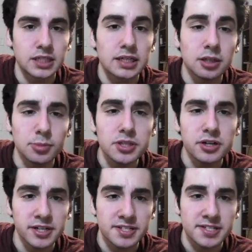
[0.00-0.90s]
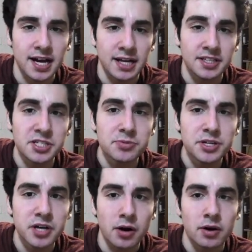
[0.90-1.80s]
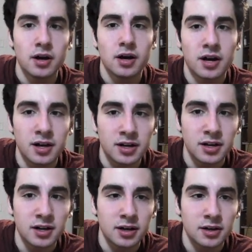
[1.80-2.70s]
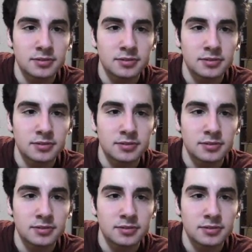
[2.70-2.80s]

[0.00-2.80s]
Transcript: Number 30, sigh. This is when you go, Ugh.